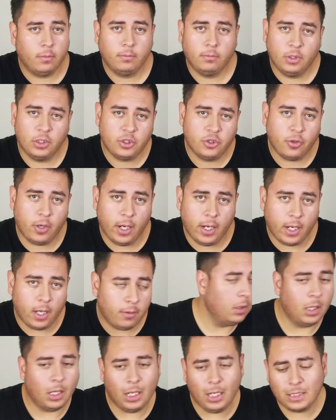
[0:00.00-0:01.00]
Let's try it out.
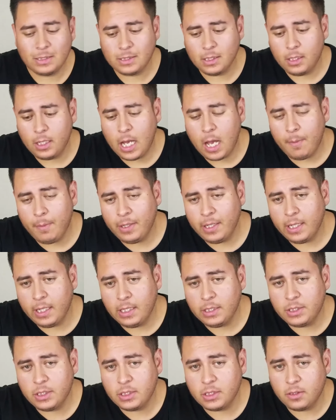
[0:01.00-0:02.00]
Alexa, how many
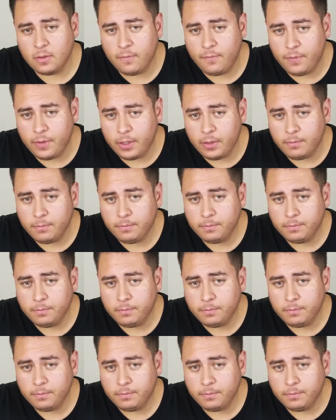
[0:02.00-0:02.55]
inches in the foot?